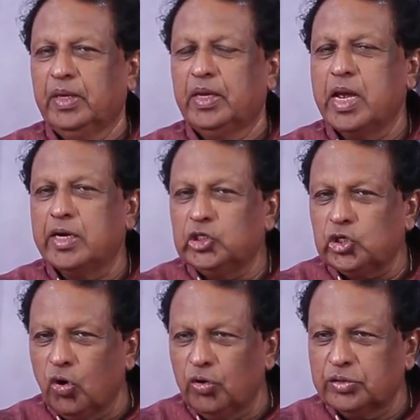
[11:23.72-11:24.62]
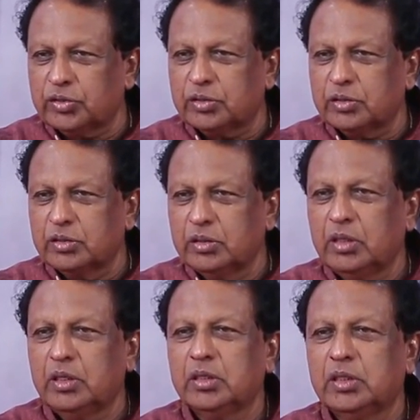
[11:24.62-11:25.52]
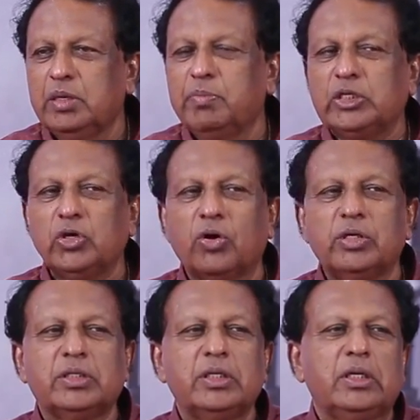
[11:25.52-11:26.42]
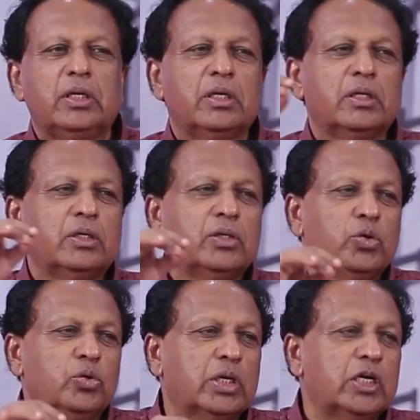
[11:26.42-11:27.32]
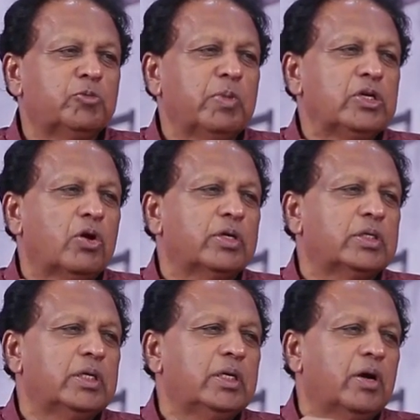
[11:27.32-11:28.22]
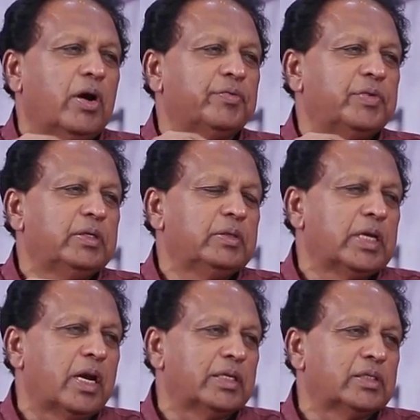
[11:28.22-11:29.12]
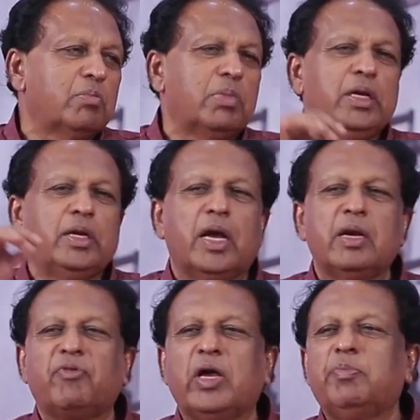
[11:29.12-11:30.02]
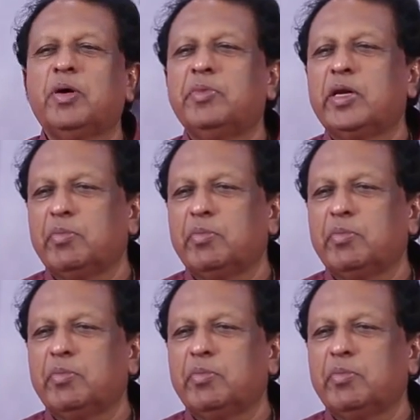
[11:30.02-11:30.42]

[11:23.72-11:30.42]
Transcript: enjoys the majority, two-thirds majority of the General Assembly and five permanent